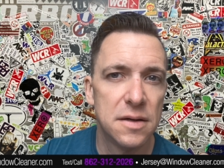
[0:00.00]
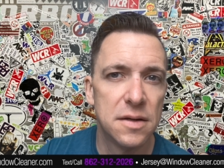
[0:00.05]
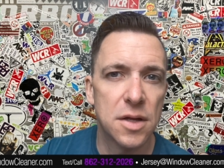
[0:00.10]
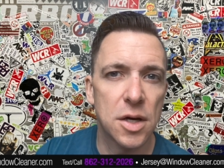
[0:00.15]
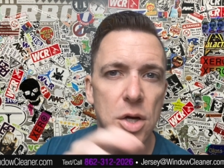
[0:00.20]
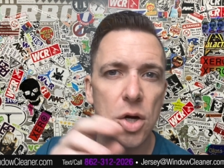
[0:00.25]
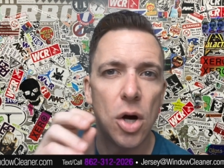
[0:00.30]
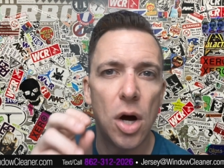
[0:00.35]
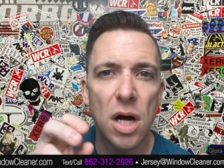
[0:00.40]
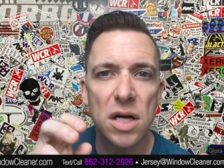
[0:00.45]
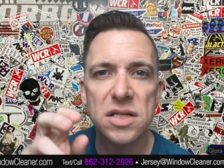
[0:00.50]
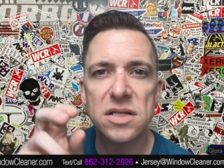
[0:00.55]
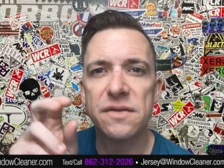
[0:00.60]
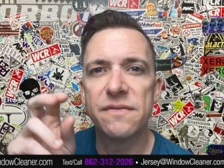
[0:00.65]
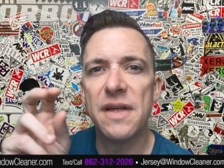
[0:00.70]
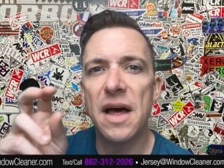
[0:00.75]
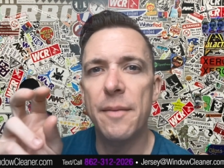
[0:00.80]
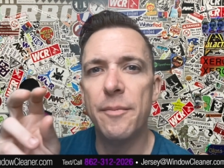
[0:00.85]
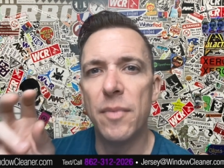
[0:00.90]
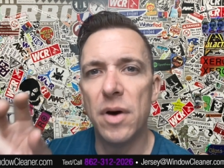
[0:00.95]
The cost
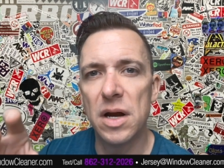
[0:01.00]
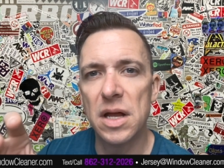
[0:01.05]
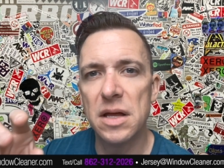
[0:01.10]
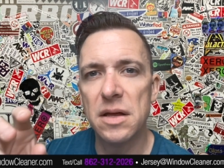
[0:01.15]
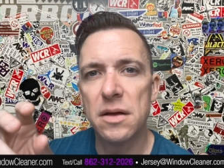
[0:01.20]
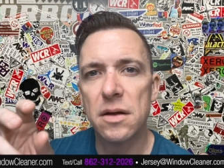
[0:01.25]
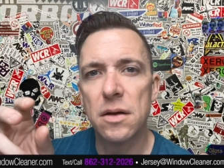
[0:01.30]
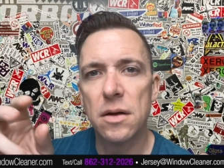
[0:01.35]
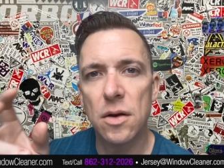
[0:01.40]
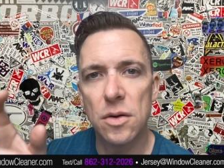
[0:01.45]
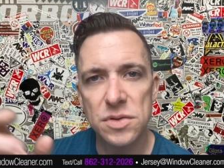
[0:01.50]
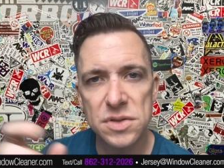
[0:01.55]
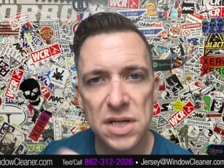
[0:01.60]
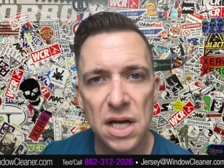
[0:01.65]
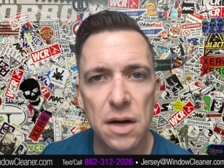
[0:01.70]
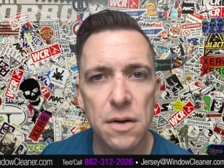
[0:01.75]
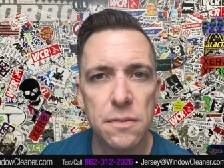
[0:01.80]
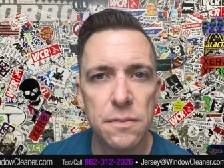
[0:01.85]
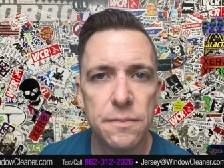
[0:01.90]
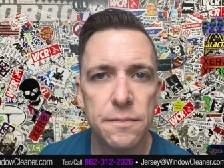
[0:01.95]
of that money goes
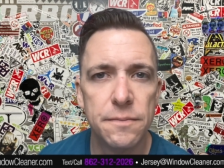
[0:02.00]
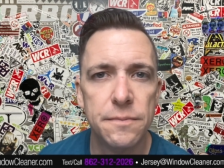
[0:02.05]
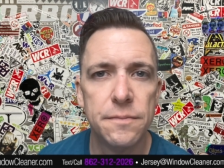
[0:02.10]
down.